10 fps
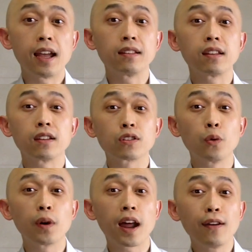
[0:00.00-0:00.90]
And
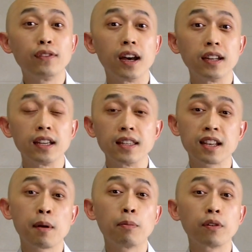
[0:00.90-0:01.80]
so what I've done
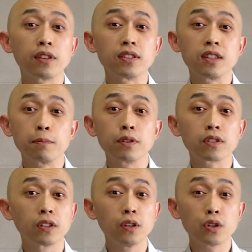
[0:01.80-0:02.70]
is come up with a
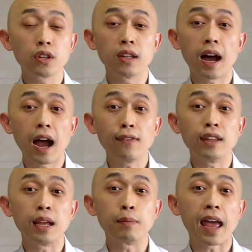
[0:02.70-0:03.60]
simple solution
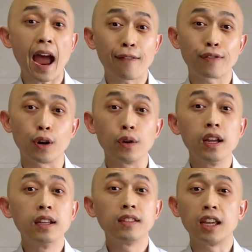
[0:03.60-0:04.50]
I've named
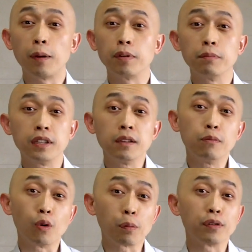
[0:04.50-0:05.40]
AFRO to help you
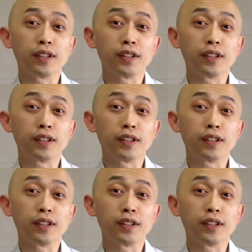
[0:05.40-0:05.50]
be more